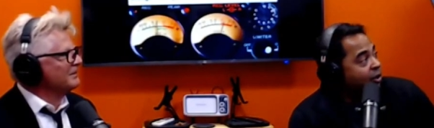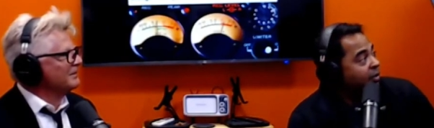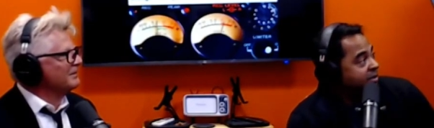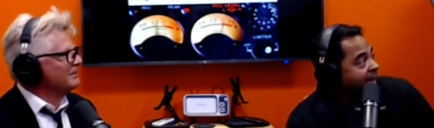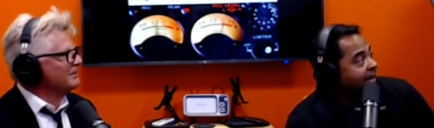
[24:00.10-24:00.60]

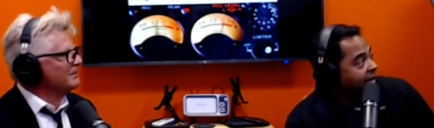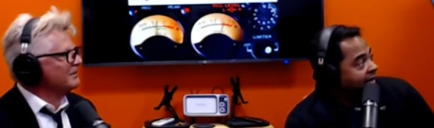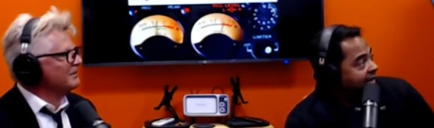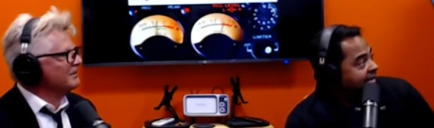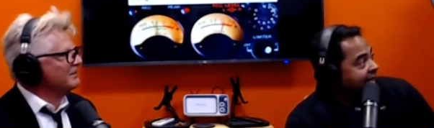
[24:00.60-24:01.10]
Speaker 1: respond all
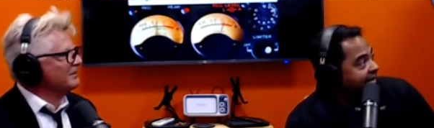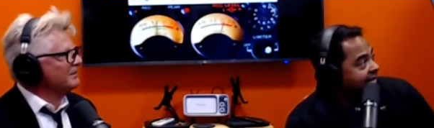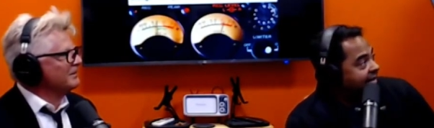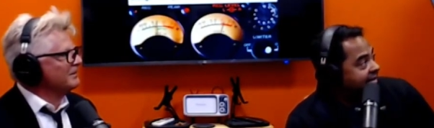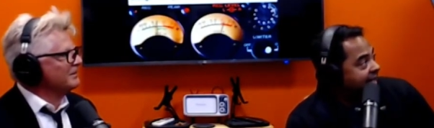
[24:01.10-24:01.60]
exactly to
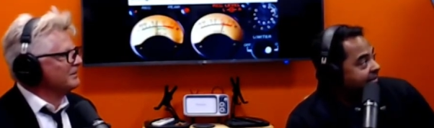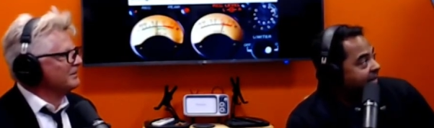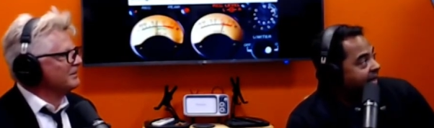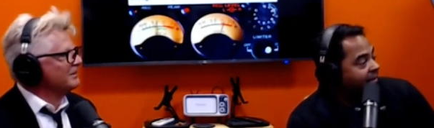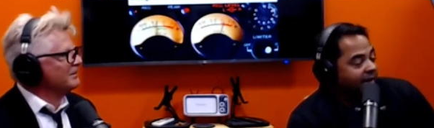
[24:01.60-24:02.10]
the same yeah,
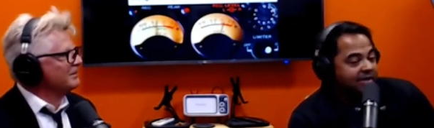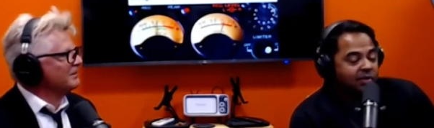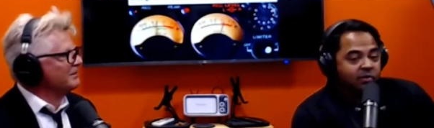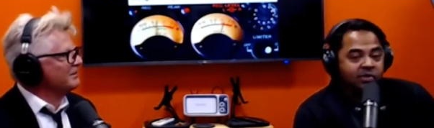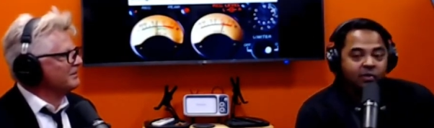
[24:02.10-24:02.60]
thing, right? right? So,
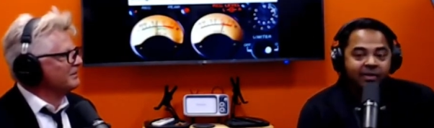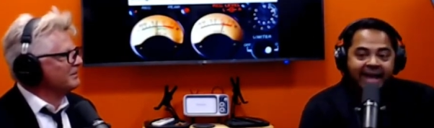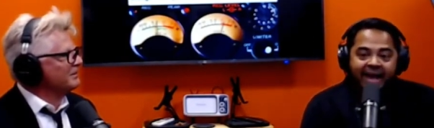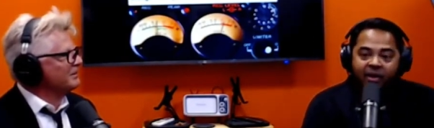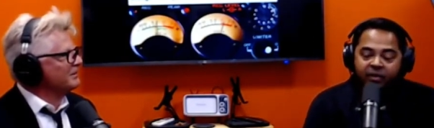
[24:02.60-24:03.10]
so
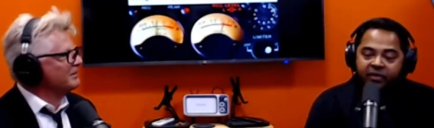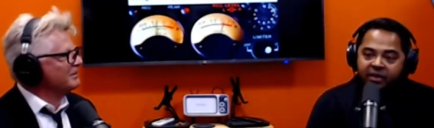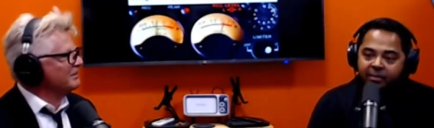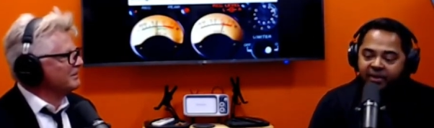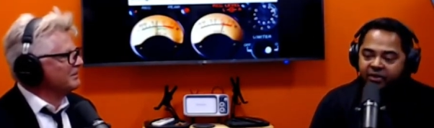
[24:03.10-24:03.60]
now if you think
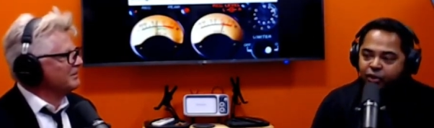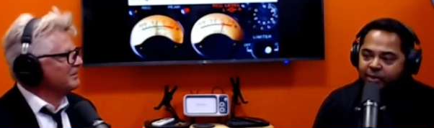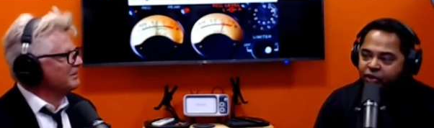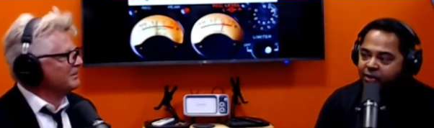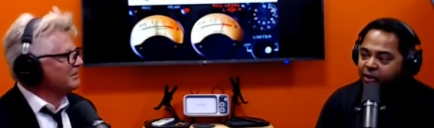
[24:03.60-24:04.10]
about the Human
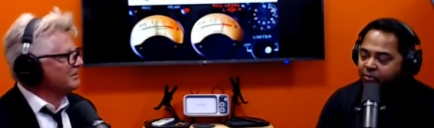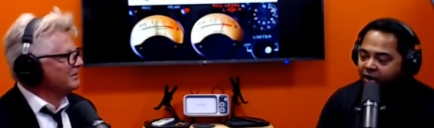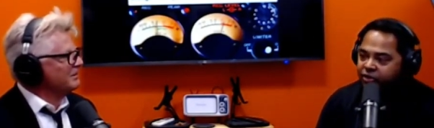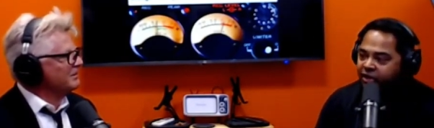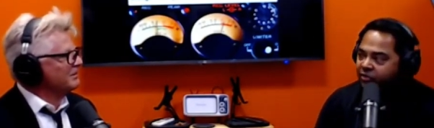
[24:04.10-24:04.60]
Genome
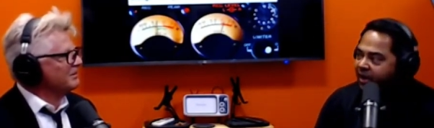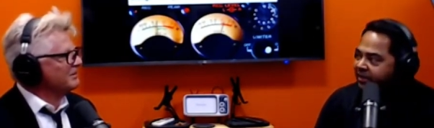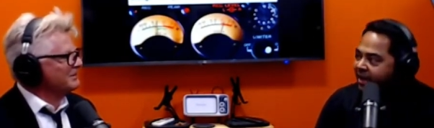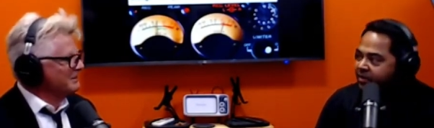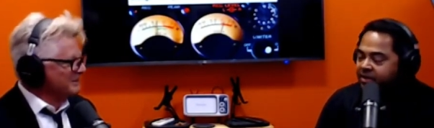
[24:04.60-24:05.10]
Project, right,
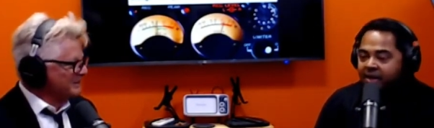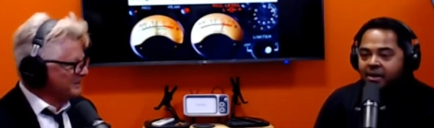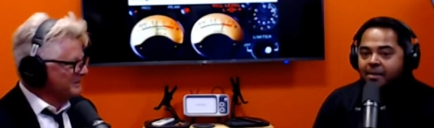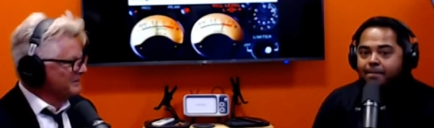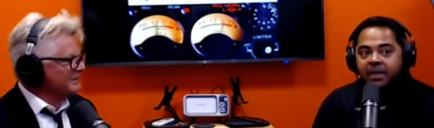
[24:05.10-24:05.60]
that was
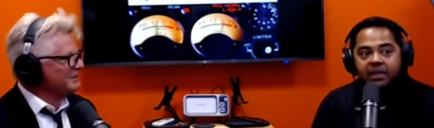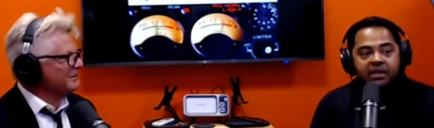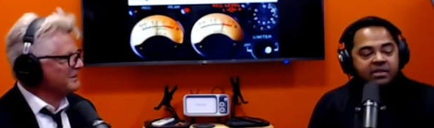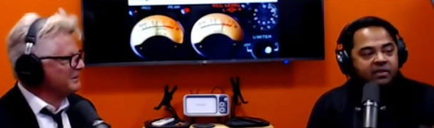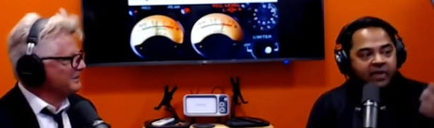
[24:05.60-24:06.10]

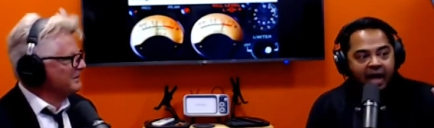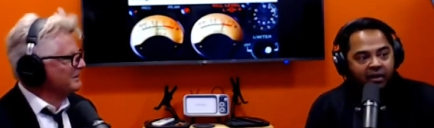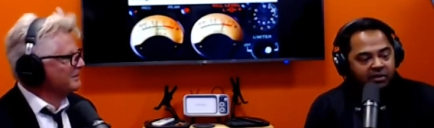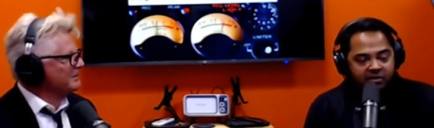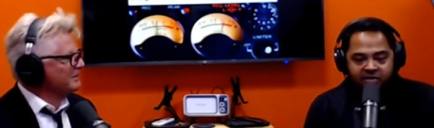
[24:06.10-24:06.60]
millions of
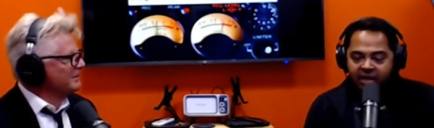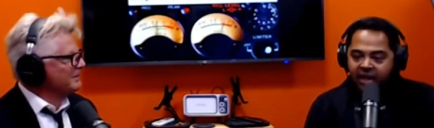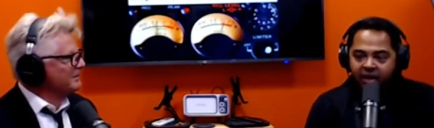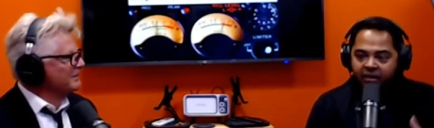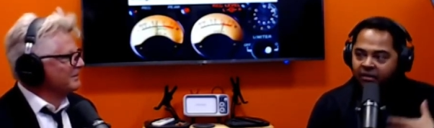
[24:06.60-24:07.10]
dollars
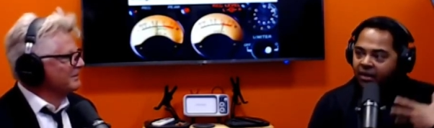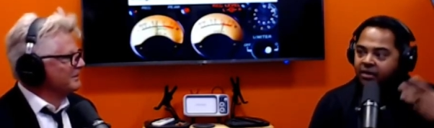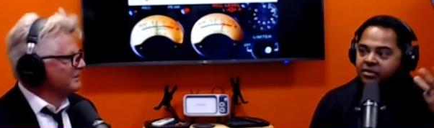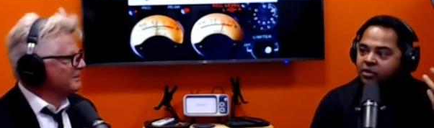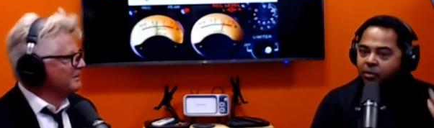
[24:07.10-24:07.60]
and
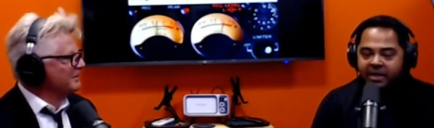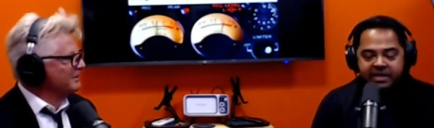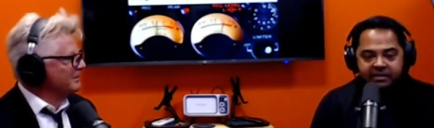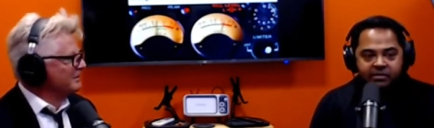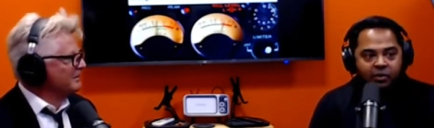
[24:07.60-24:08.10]
so many
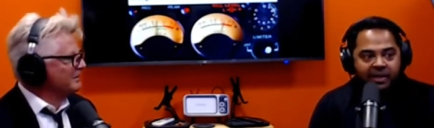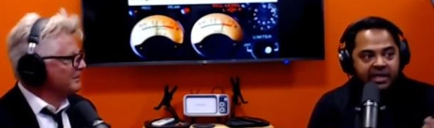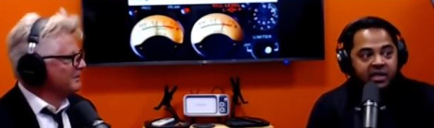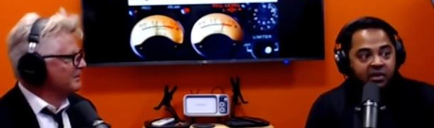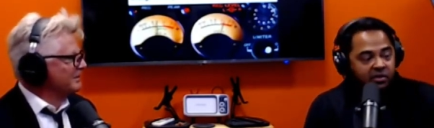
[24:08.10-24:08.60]
so many
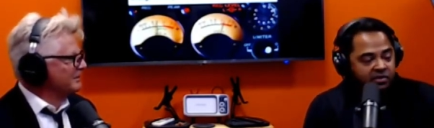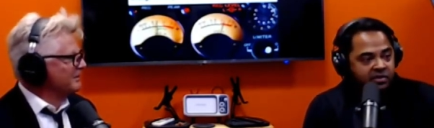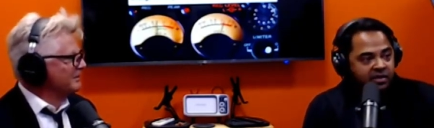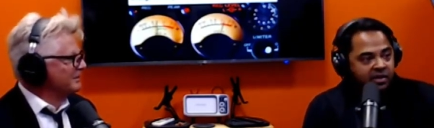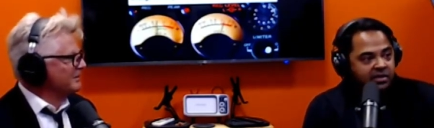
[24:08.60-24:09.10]
years
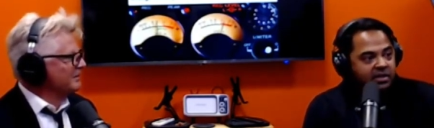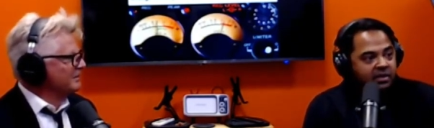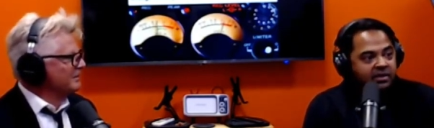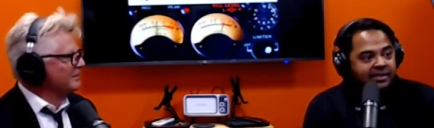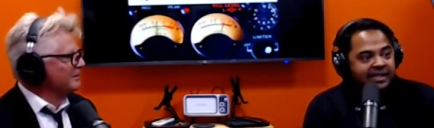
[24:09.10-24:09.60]
to
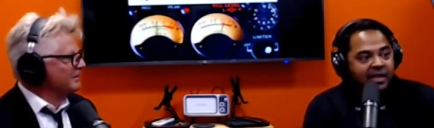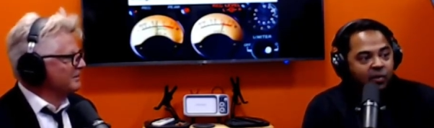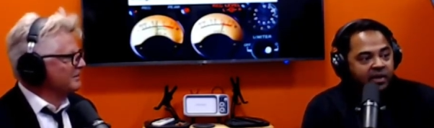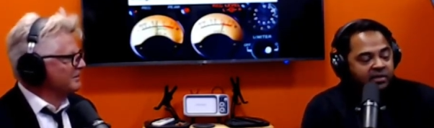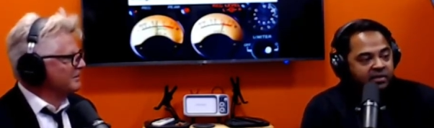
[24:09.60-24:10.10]
to
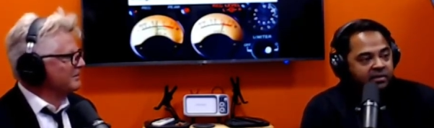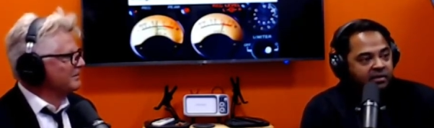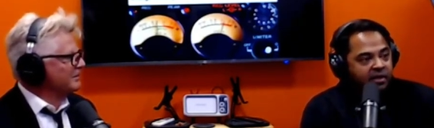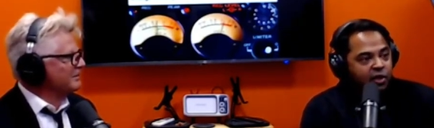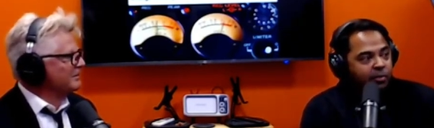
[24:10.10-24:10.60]
sequence the
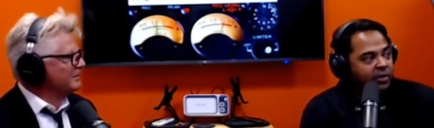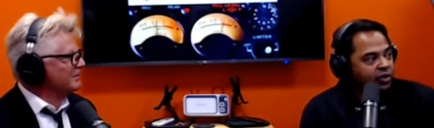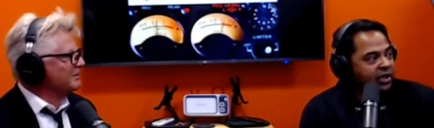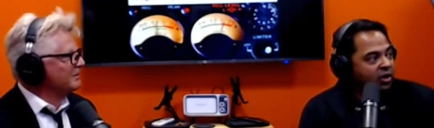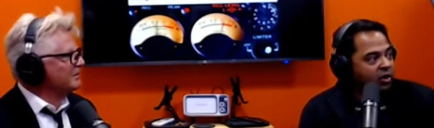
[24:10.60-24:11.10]
human genome
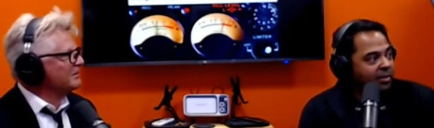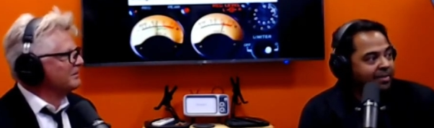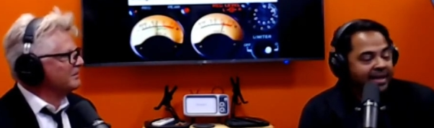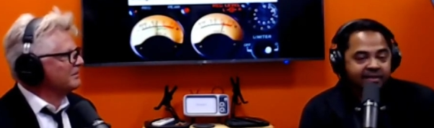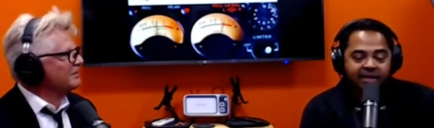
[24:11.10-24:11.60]
and mm -hmm. make
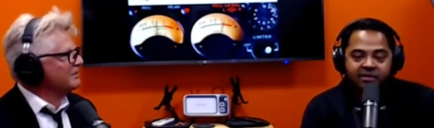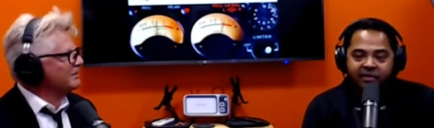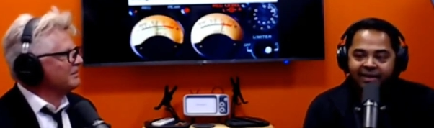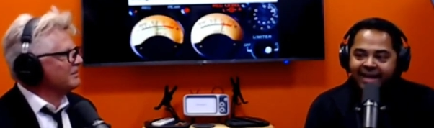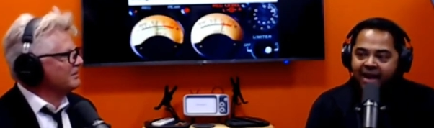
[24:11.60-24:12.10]
mm-hmm. sense of it.
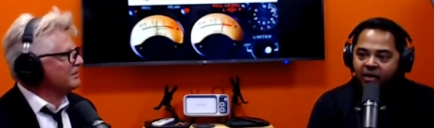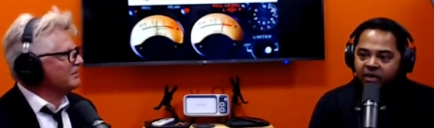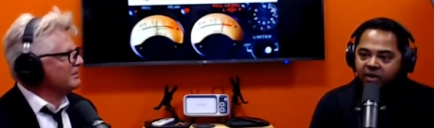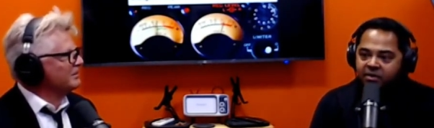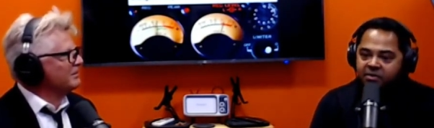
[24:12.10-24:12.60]
Now you
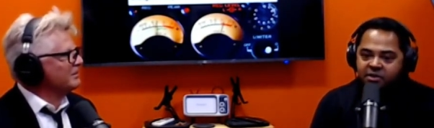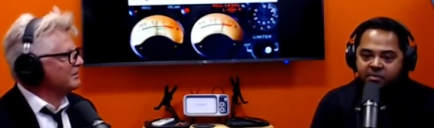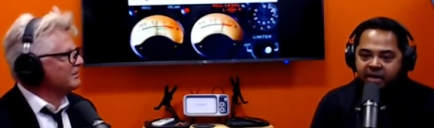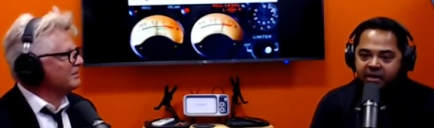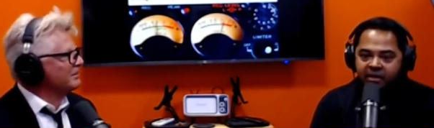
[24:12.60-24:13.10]
can
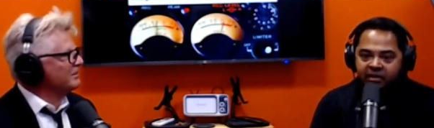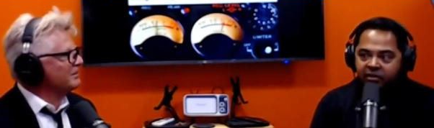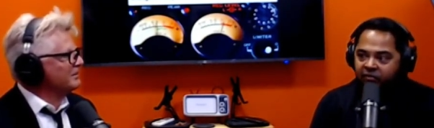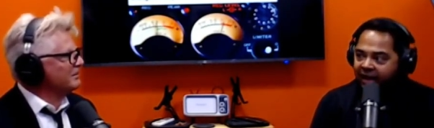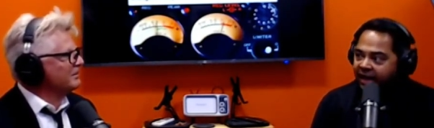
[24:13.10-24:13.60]
spit in a little
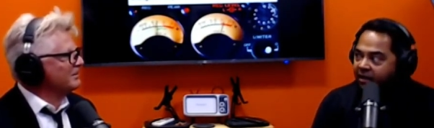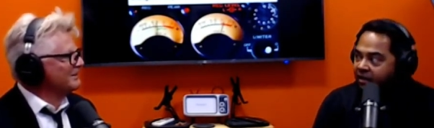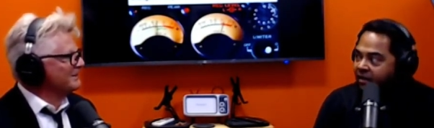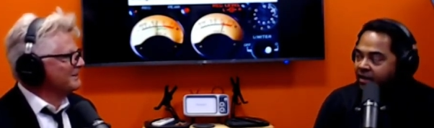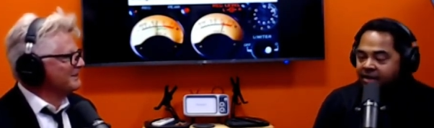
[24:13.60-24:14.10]
vial
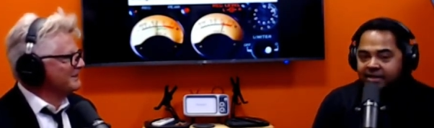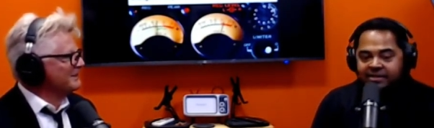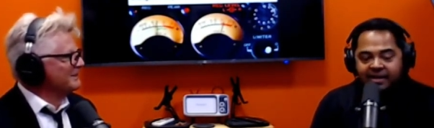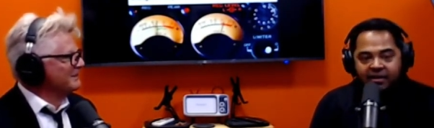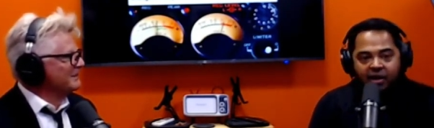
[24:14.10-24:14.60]

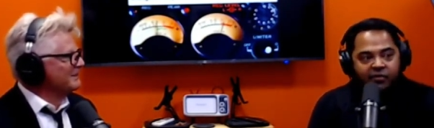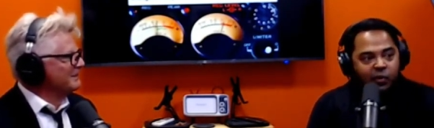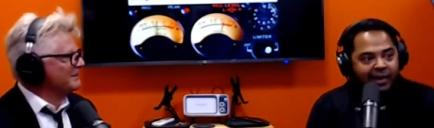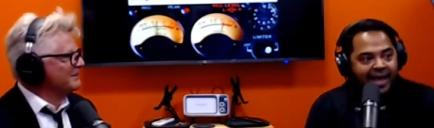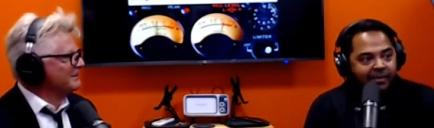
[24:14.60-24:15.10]
send it off to a
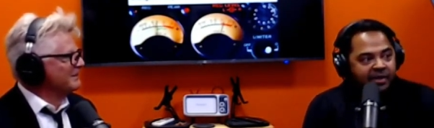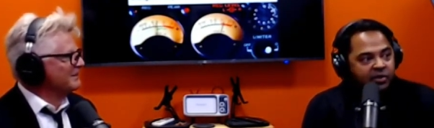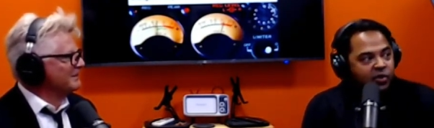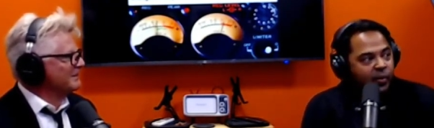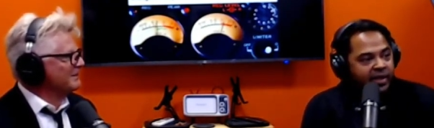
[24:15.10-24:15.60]
lab, and in
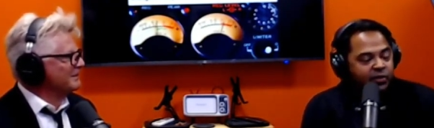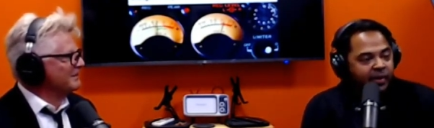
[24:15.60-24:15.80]
two weeks we